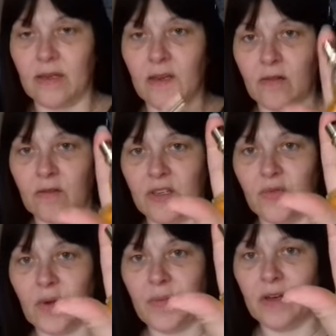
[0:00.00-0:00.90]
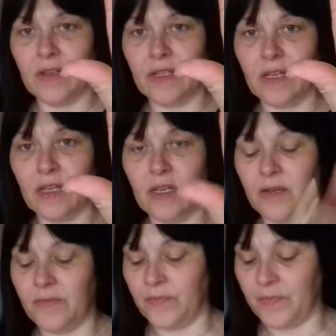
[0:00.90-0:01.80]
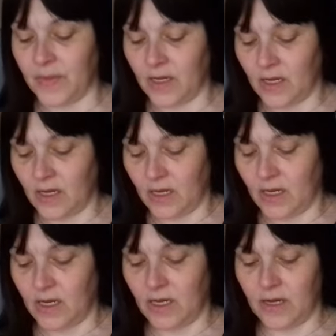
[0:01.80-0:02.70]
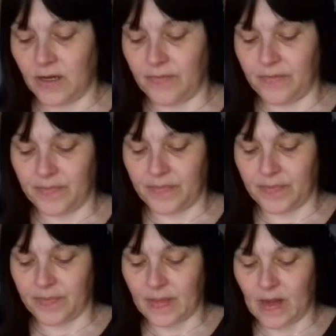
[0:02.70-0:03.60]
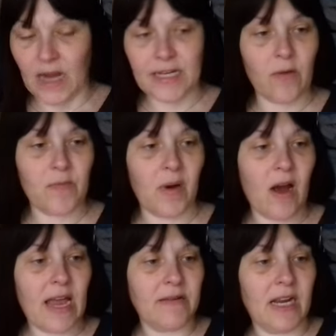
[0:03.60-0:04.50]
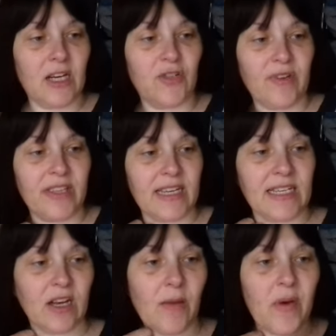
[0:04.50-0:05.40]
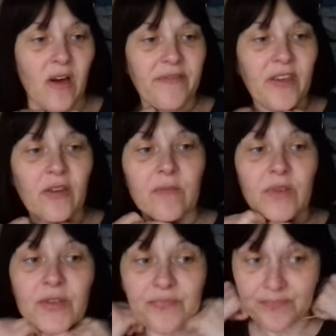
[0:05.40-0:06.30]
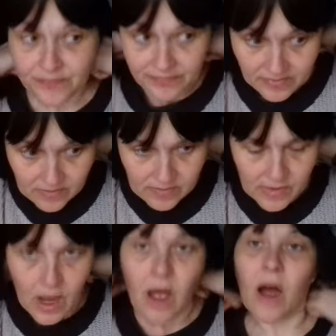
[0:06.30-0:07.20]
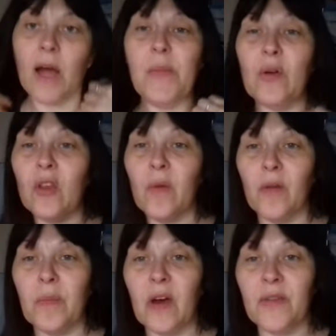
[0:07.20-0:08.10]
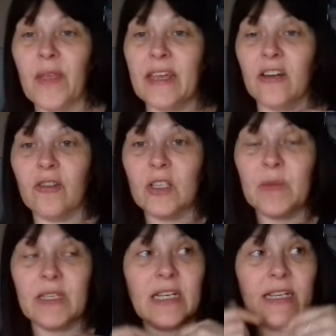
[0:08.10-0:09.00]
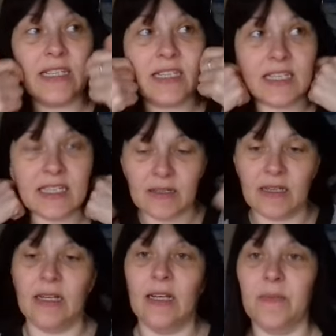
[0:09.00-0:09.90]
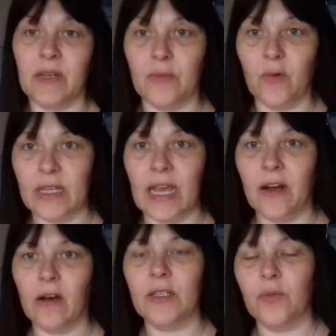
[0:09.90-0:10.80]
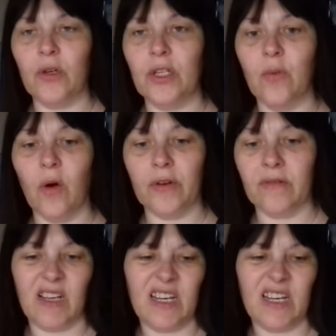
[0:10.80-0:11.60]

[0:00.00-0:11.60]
I got this for my birthday. Um, I don't buy luxury things like perfumes. I put them on birthday and Christmas lists because I'm always getting asked, what do you want?